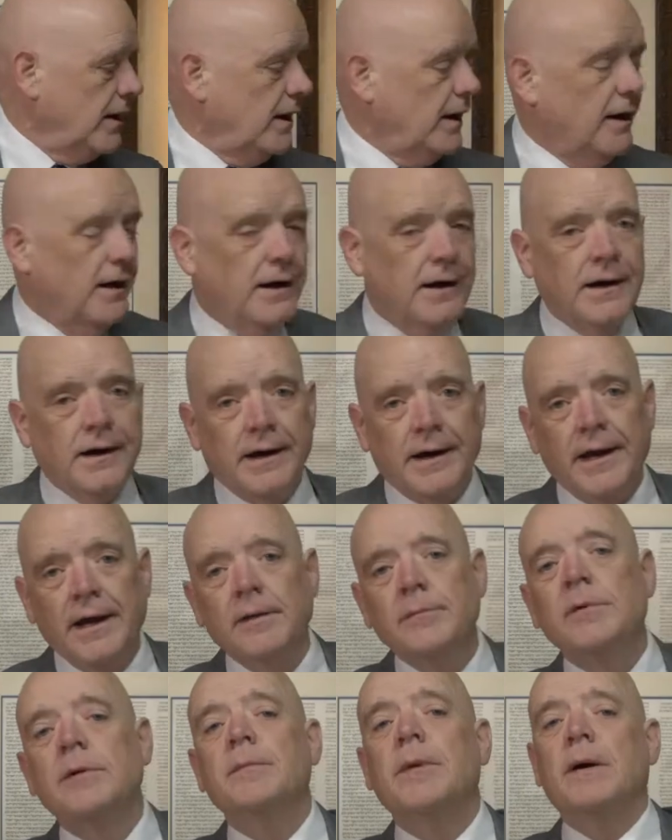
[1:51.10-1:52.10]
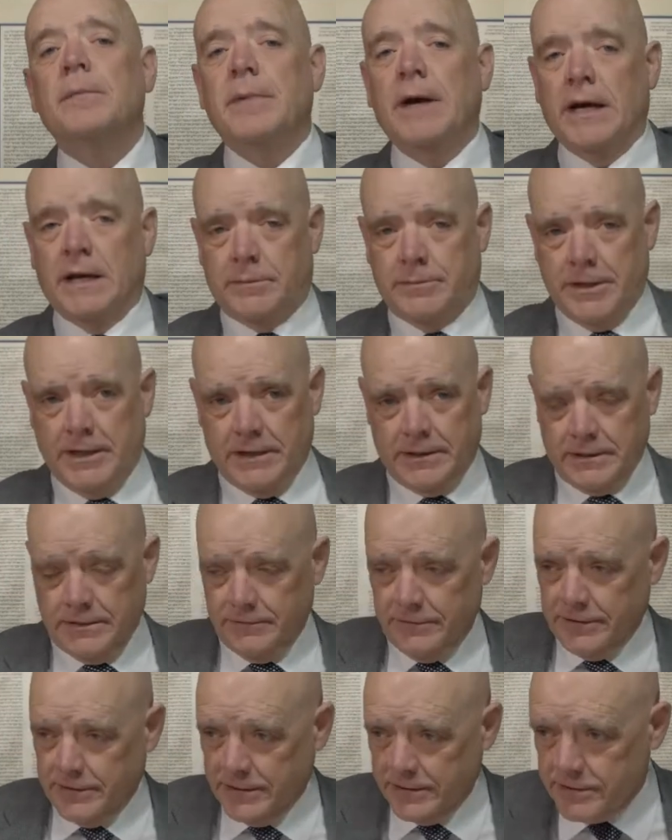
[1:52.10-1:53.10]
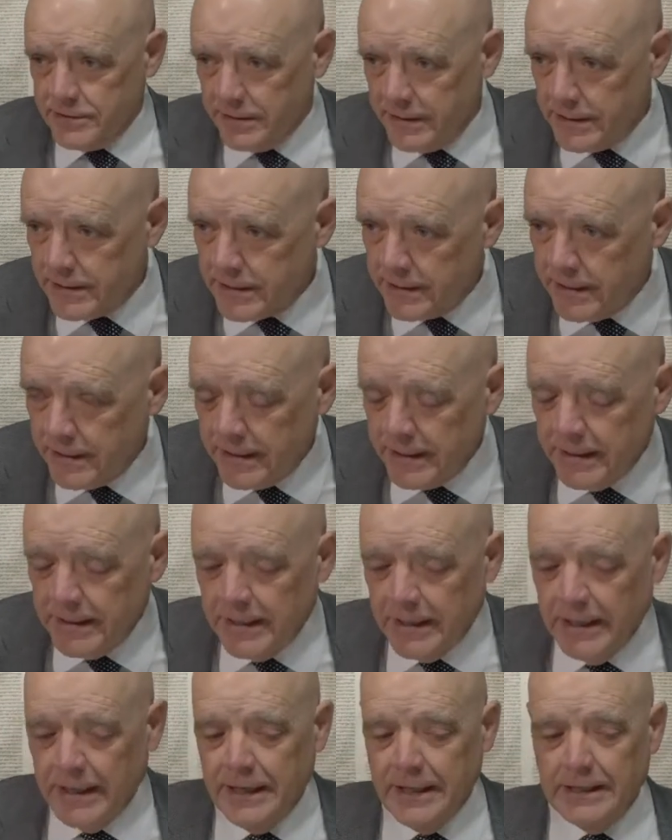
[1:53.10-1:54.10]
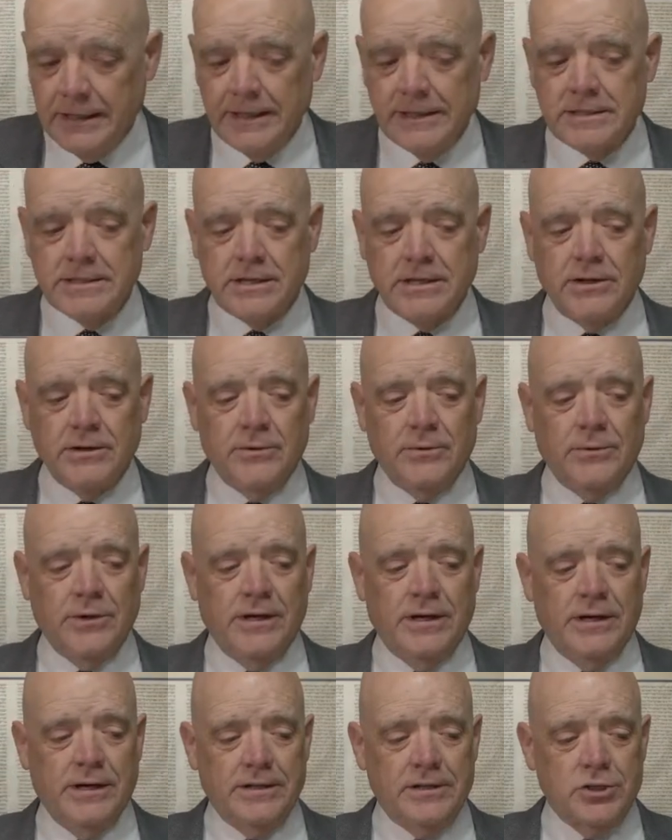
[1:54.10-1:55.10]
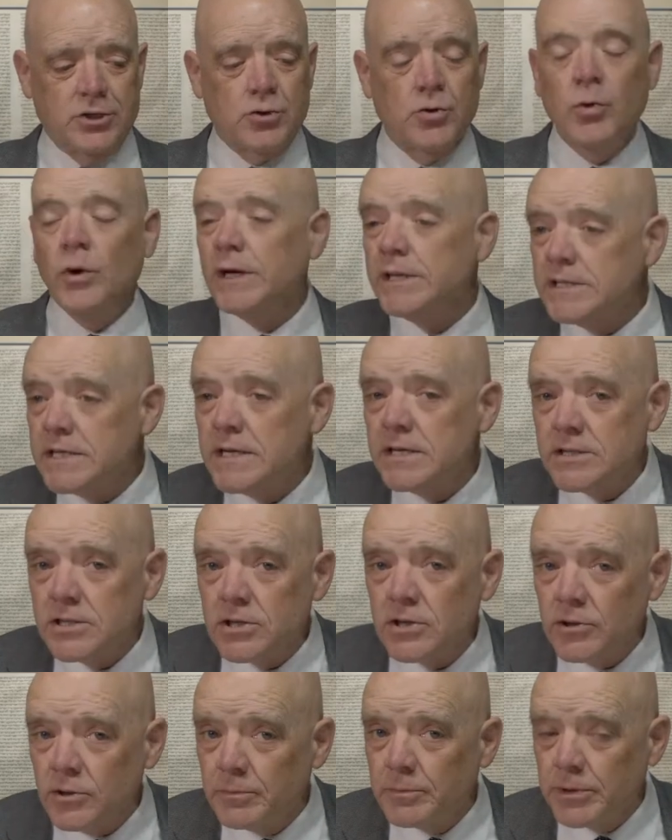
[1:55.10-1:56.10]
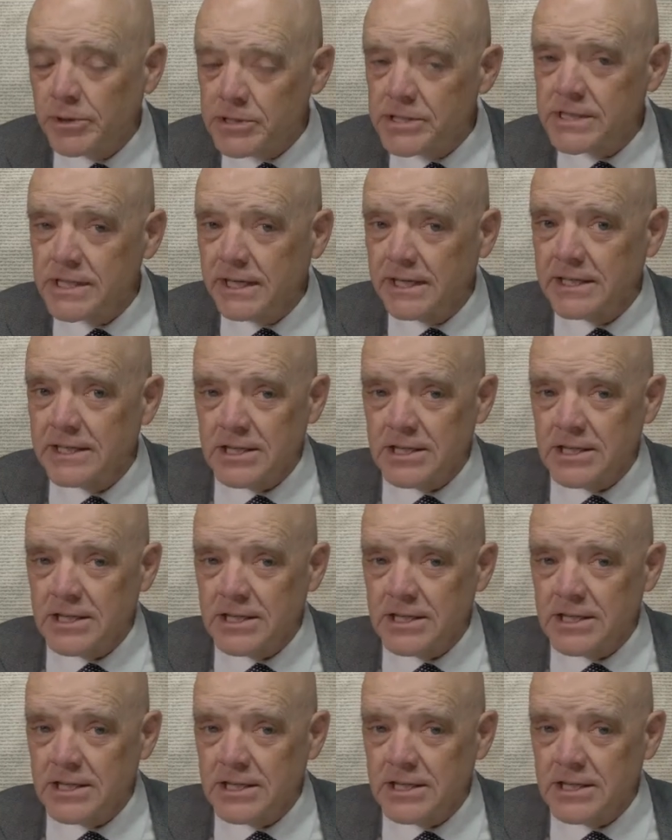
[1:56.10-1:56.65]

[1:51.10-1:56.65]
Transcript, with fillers: uh, hand me my backpack over there trent uh, let's go 22% uh,